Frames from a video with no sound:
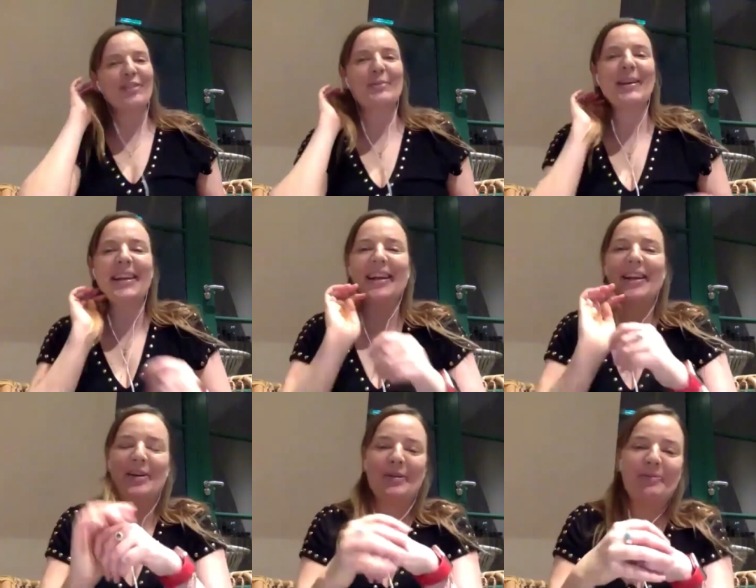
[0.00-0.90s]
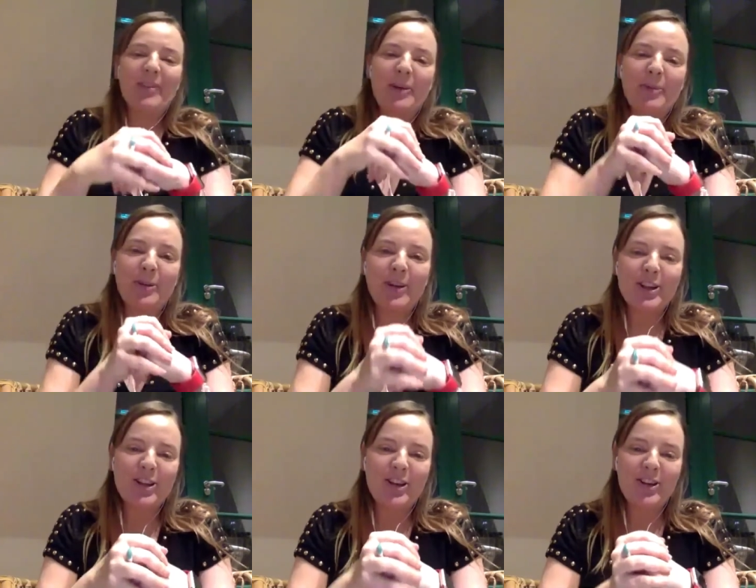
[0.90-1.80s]
you been a
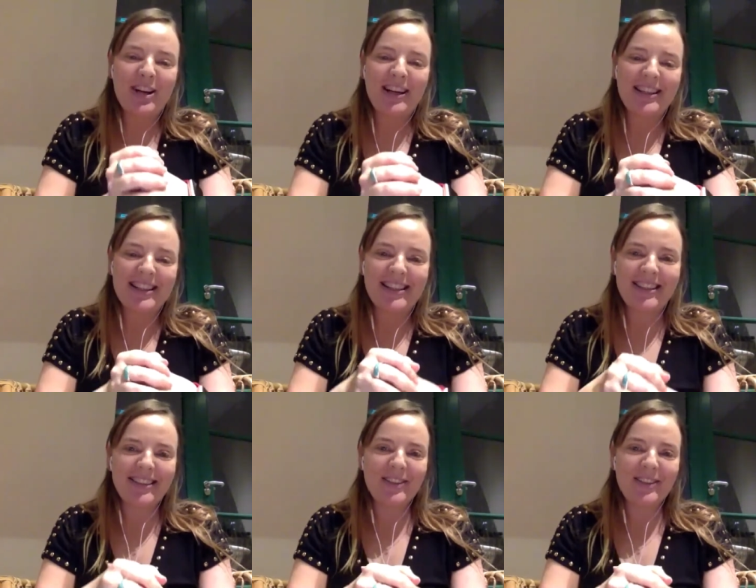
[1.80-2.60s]
professional organizer?